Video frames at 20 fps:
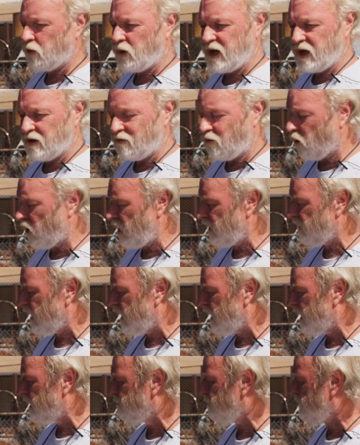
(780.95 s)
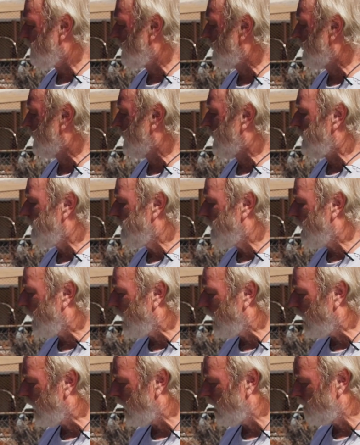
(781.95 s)
can we avoid that?
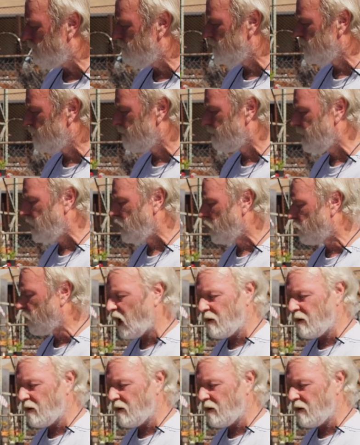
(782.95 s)
Um, you're